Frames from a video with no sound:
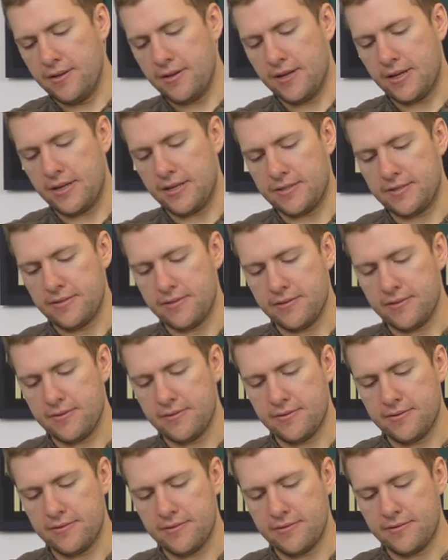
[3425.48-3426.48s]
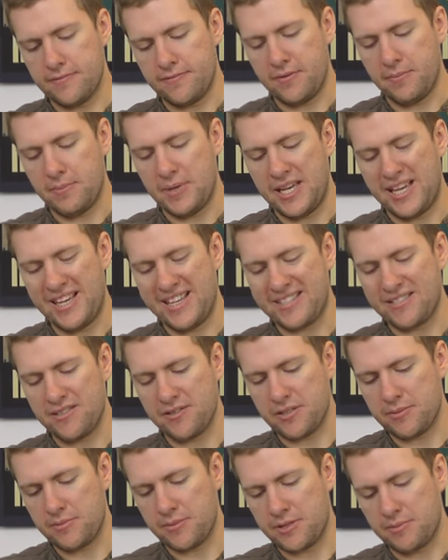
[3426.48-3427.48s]
And it's not, for me, it's not
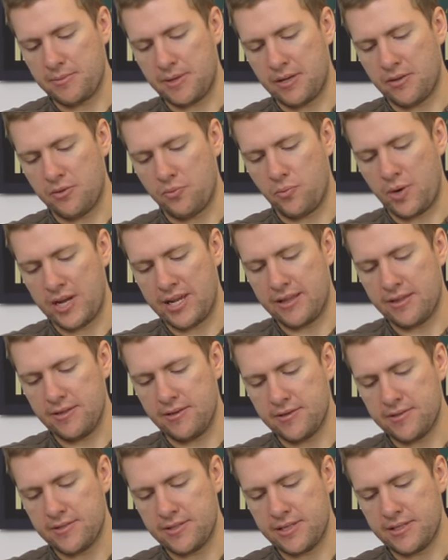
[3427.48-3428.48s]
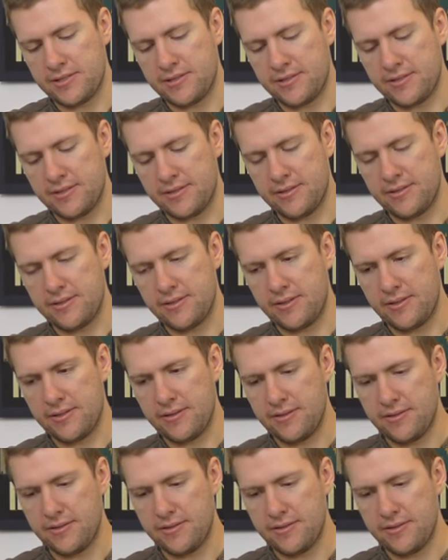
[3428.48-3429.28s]
so much about the weight loss, it's just,